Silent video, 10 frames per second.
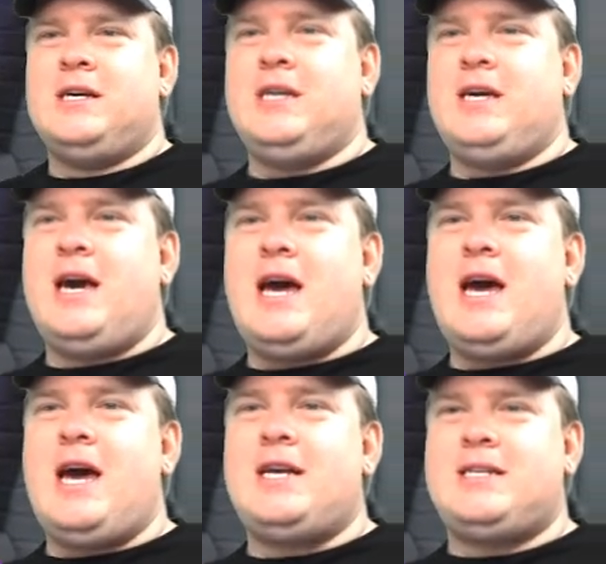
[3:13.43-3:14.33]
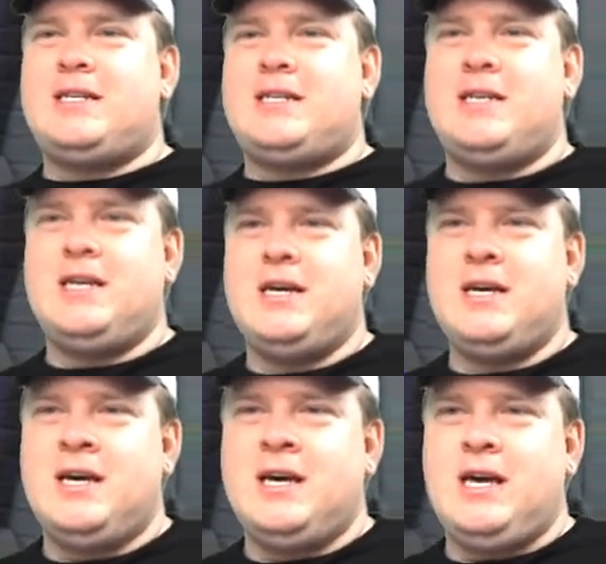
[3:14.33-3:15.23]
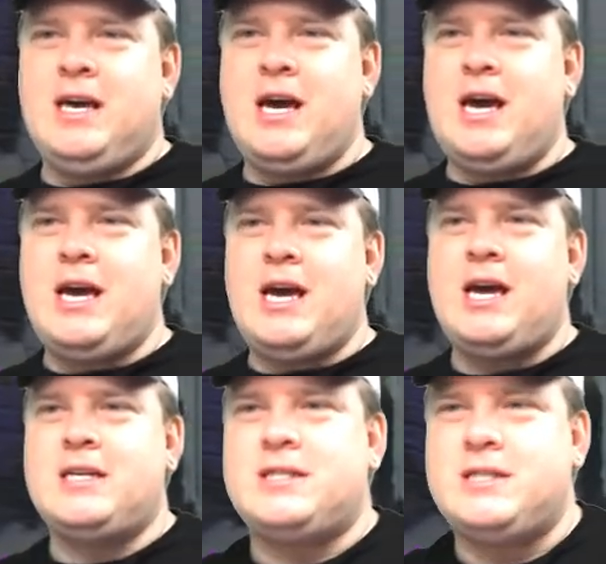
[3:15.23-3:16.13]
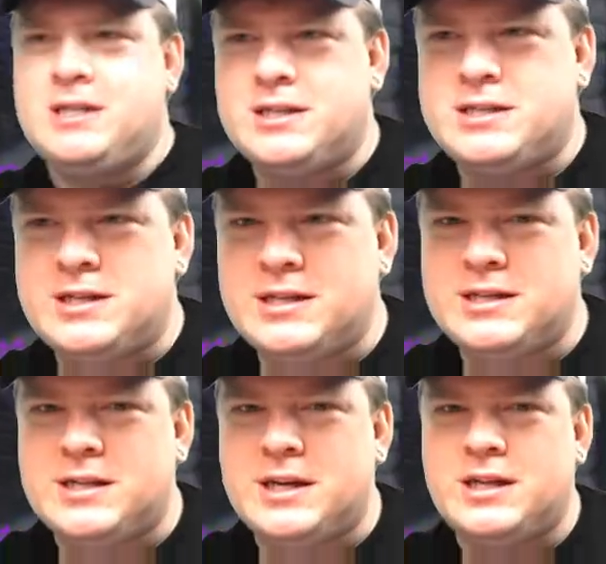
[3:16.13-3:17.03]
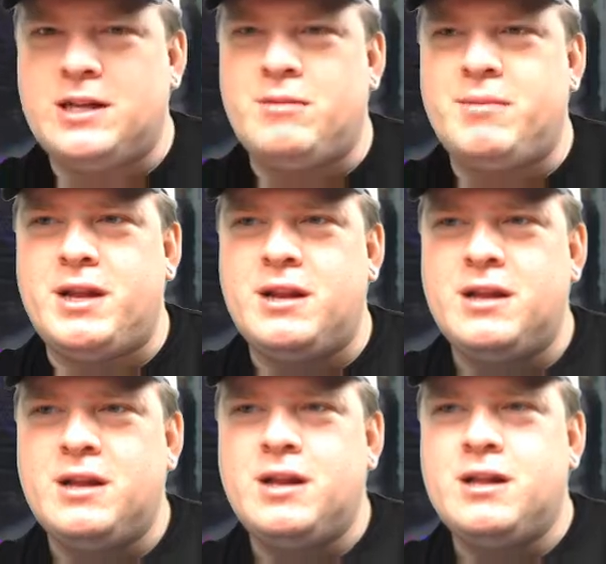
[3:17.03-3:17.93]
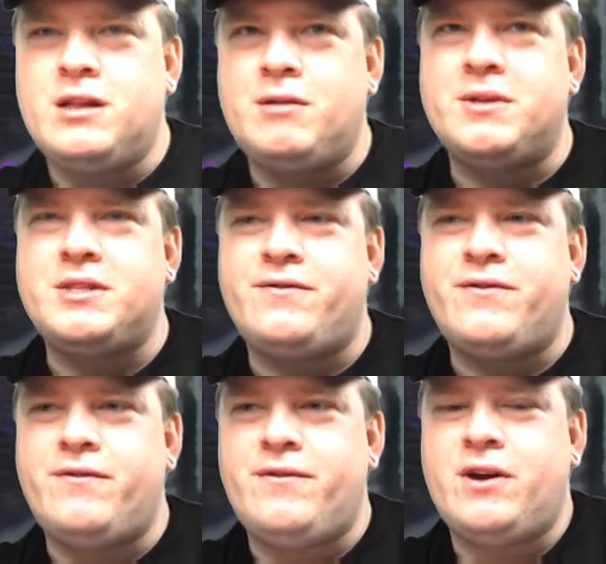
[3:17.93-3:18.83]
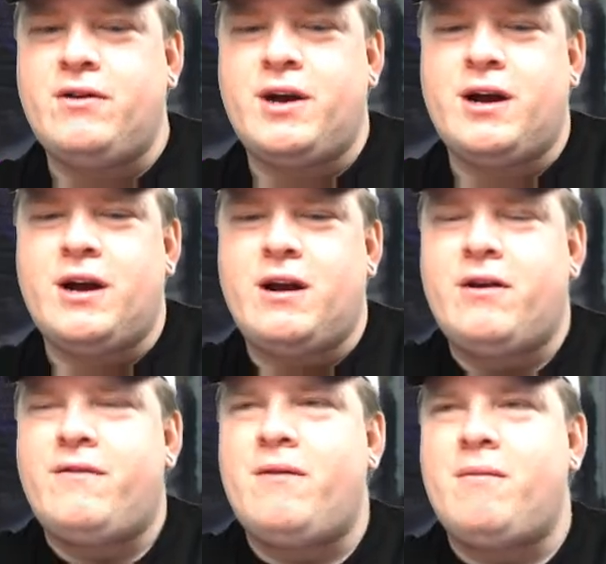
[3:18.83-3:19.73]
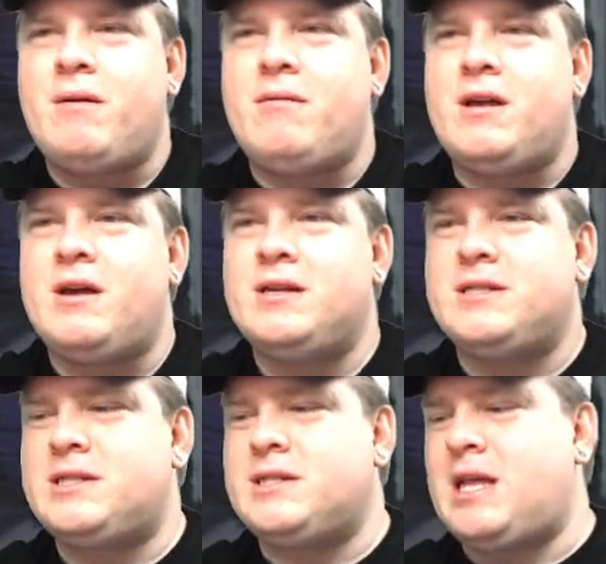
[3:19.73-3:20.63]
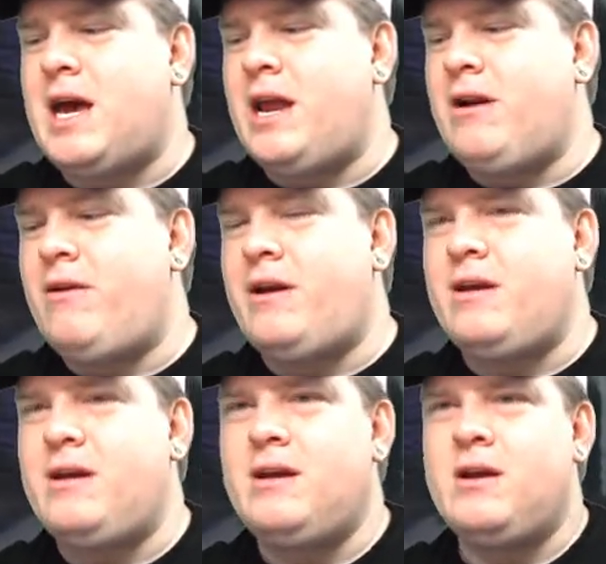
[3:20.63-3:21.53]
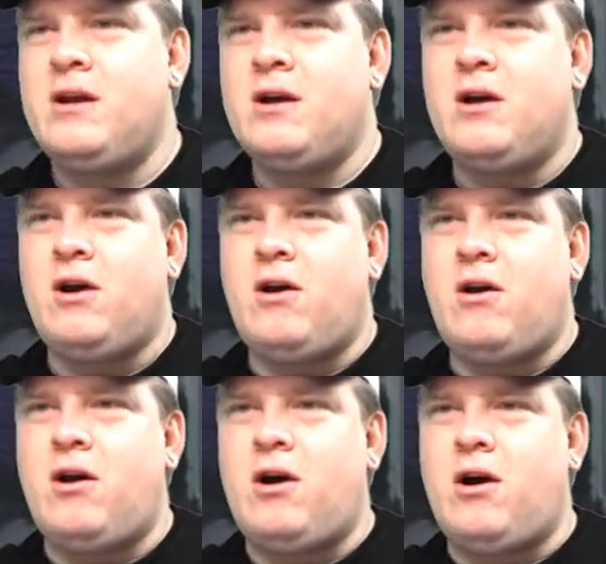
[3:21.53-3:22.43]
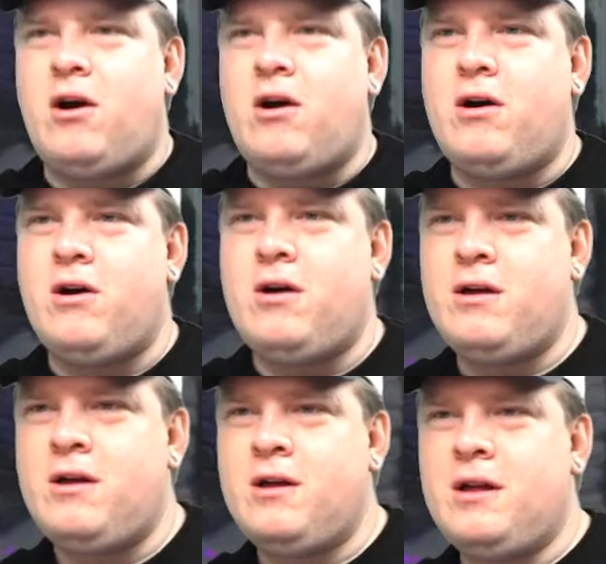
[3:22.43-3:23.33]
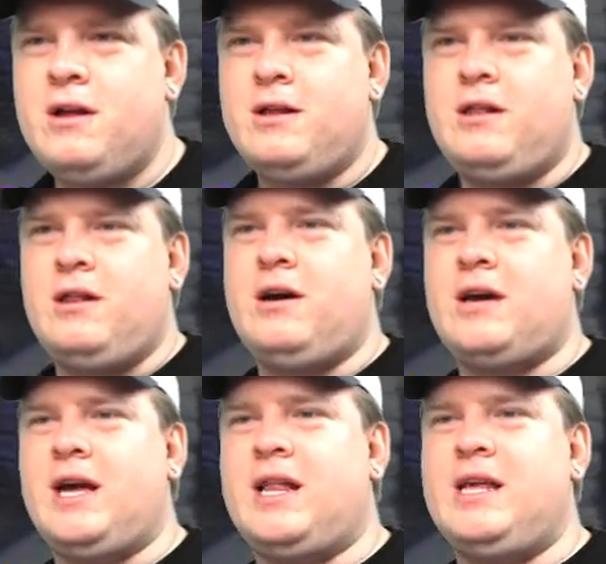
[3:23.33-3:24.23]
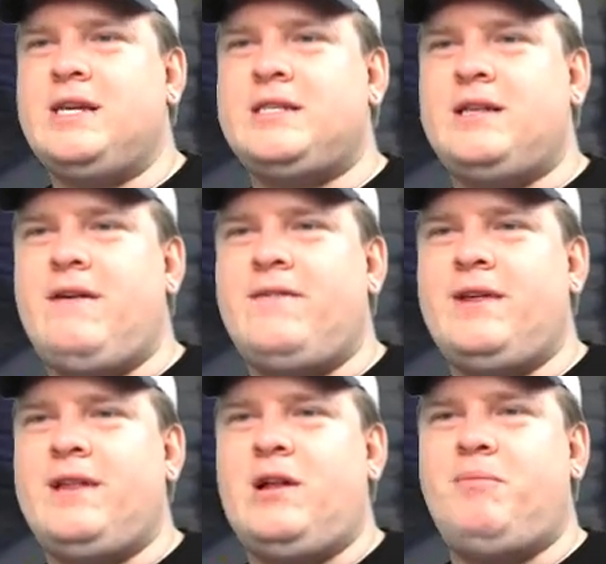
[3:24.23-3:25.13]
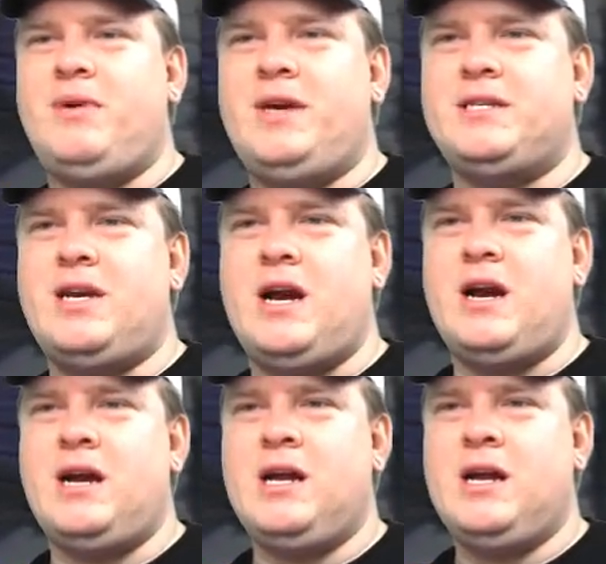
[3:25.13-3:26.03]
Yes. Let's get a little bit different view here. I don't know if I'll be able to slide her in. Oh, look at this lovely little piece here.